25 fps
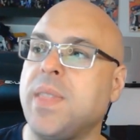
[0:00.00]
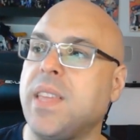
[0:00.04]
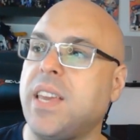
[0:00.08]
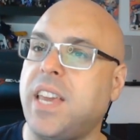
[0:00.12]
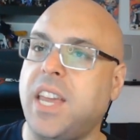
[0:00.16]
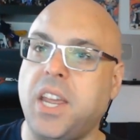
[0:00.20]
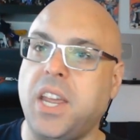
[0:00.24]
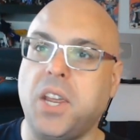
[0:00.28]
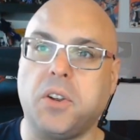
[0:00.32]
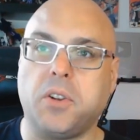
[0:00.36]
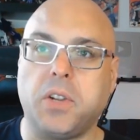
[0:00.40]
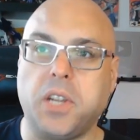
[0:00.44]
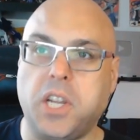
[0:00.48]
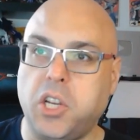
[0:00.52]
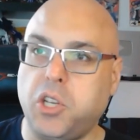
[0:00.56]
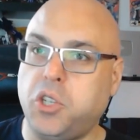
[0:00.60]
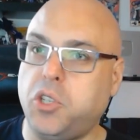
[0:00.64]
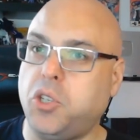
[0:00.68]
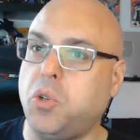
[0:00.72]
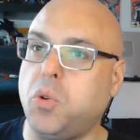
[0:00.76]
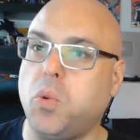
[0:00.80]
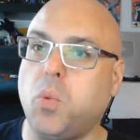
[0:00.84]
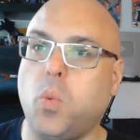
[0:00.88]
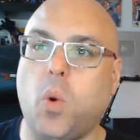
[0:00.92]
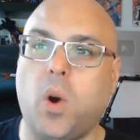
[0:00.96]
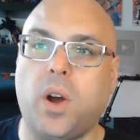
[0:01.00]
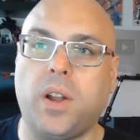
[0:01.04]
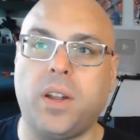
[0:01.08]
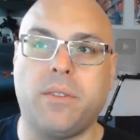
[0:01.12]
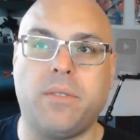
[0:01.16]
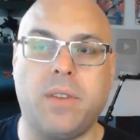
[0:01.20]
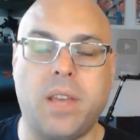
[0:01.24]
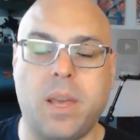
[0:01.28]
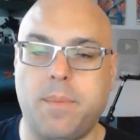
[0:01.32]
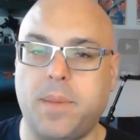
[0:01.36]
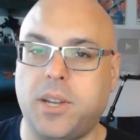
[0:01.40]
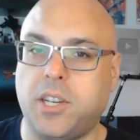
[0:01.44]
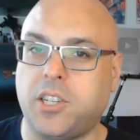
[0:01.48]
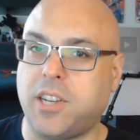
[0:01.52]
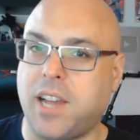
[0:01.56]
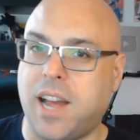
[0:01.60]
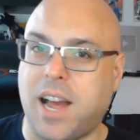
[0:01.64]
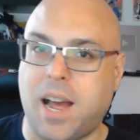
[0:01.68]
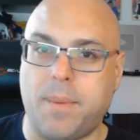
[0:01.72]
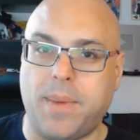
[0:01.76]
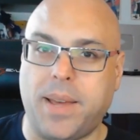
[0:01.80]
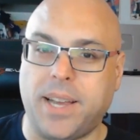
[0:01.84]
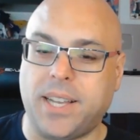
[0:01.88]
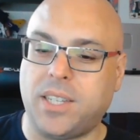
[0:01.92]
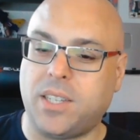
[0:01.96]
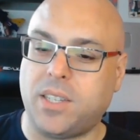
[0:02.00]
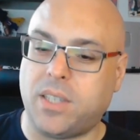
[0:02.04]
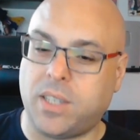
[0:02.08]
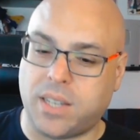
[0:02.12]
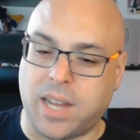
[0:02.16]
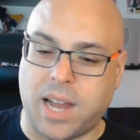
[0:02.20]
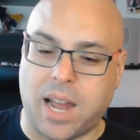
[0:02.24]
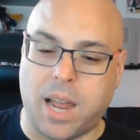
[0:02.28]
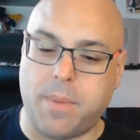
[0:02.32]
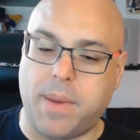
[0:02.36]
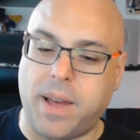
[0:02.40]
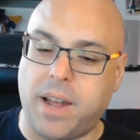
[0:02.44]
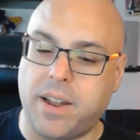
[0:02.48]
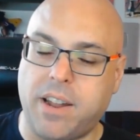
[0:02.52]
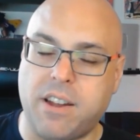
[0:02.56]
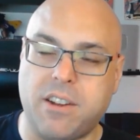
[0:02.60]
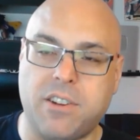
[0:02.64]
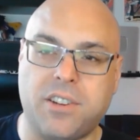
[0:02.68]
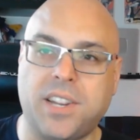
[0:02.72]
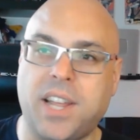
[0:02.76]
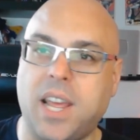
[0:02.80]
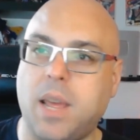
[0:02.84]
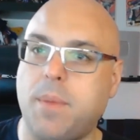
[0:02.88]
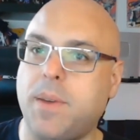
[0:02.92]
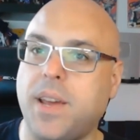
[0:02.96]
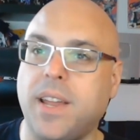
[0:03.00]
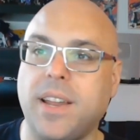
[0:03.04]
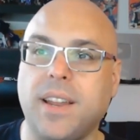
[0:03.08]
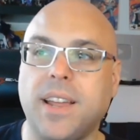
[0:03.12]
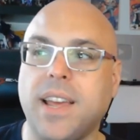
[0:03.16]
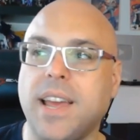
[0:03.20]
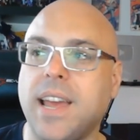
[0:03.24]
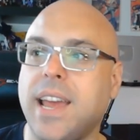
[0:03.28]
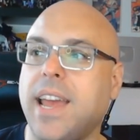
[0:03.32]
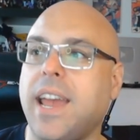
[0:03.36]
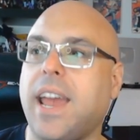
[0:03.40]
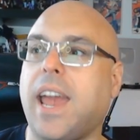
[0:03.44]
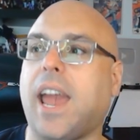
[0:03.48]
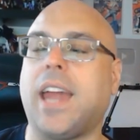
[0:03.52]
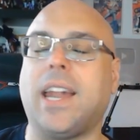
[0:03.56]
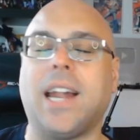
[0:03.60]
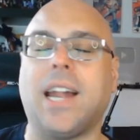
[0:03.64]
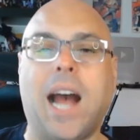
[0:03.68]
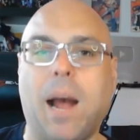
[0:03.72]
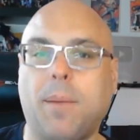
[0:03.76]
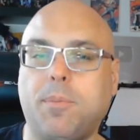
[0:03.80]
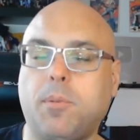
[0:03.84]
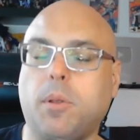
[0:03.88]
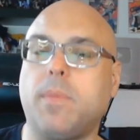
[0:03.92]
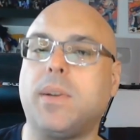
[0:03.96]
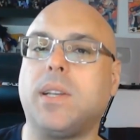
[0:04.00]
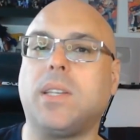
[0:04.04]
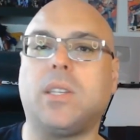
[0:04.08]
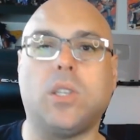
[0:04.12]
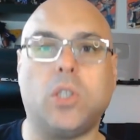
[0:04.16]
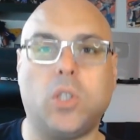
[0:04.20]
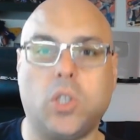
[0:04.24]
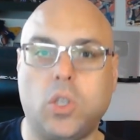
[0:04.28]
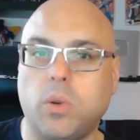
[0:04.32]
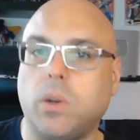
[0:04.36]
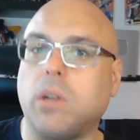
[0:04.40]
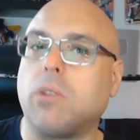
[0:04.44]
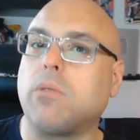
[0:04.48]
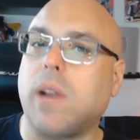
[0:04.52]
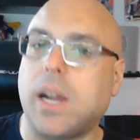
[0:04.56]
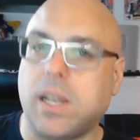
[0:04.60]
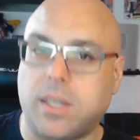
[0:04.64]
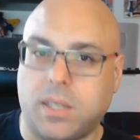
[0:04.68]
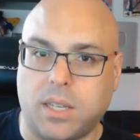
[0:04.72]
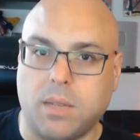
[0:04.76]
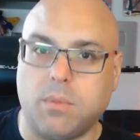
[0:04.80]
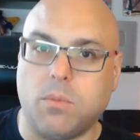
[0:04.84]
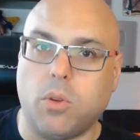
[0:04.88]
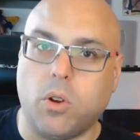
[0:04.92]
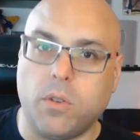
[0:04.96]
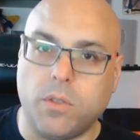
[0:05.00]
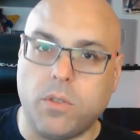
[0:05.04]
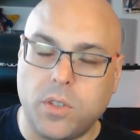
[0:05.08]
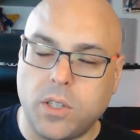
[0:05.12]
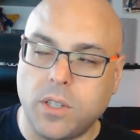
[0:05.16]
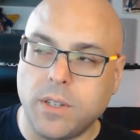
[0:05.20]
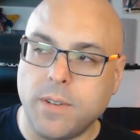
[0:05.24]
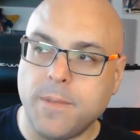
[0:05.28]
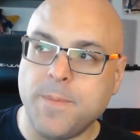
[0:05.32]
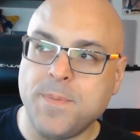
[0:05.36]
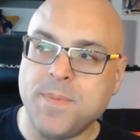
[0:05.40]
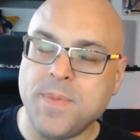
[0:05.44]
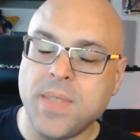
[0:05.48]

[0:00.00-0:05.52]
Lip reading: Here, issue 1 of Image Comics, Skybound Entertainment, and Optimus is doing wrestling moves.